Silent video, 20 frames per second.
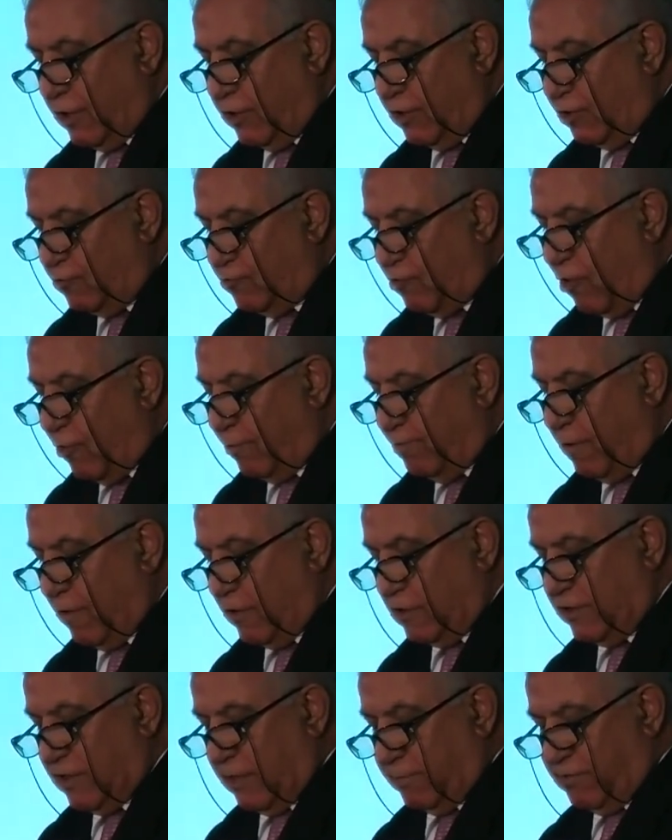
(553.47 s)
the wrong
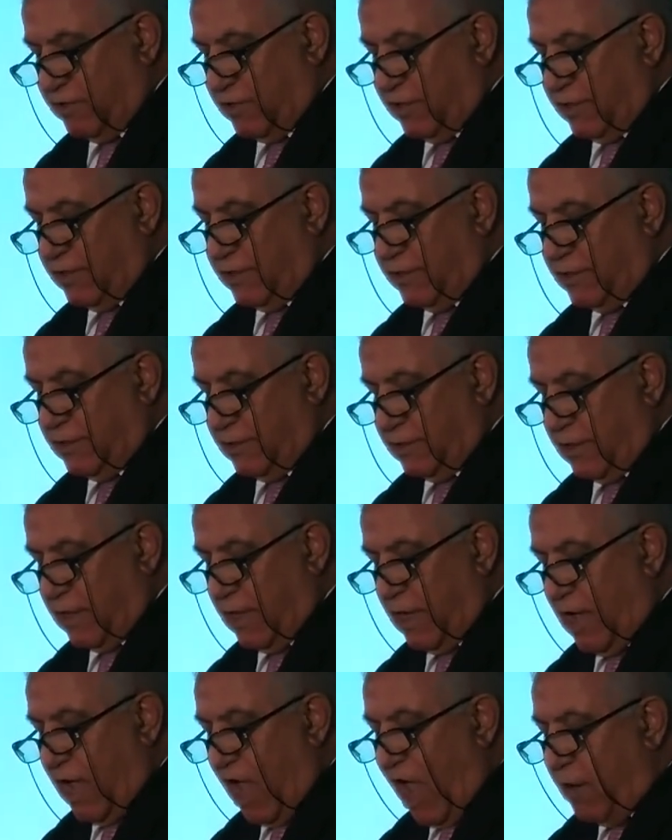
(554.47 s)
perceptions
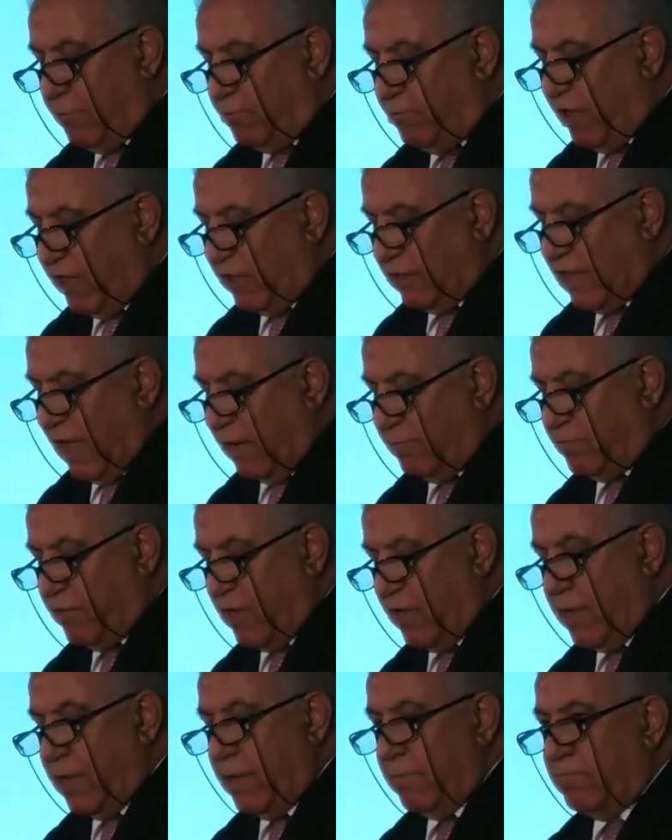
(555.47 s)
and build
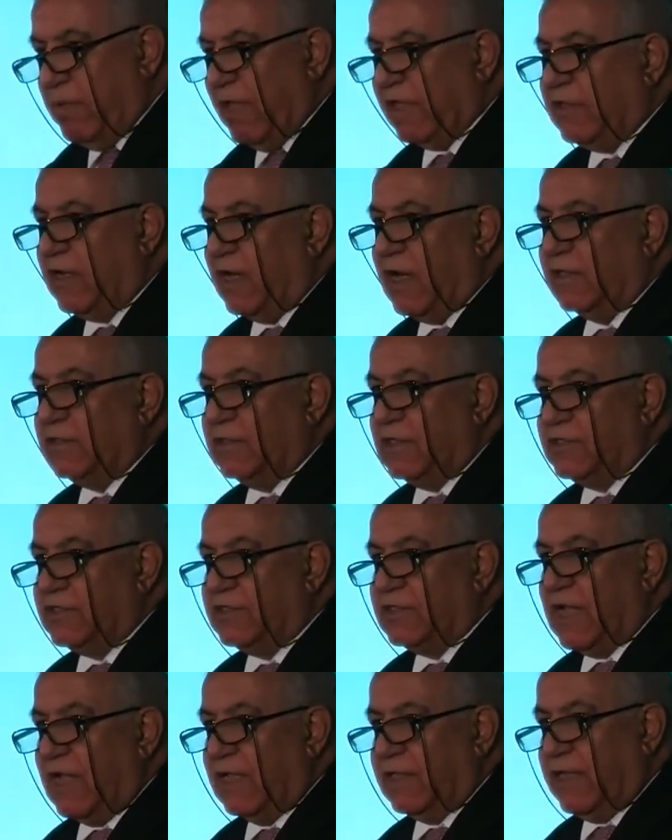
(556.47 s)
up better
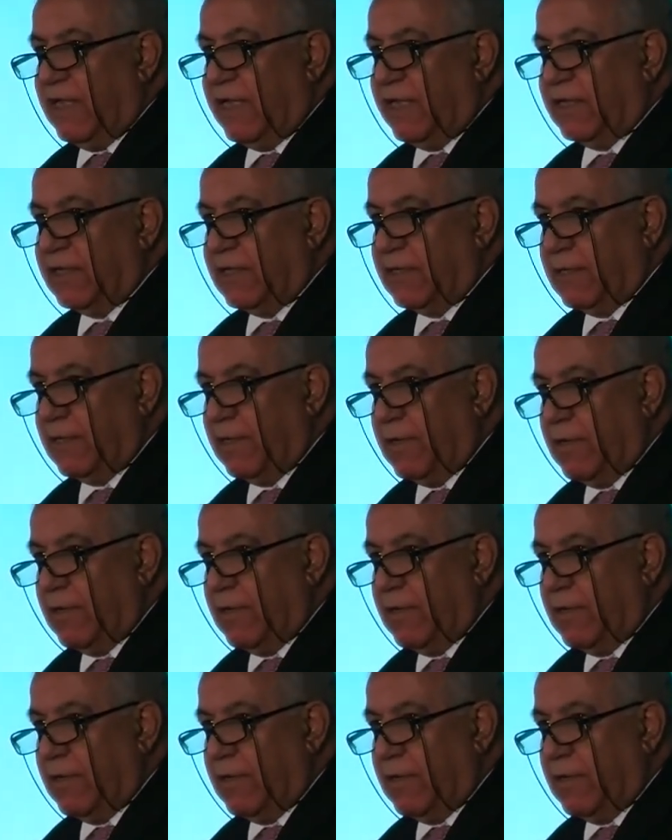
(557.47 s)
understanding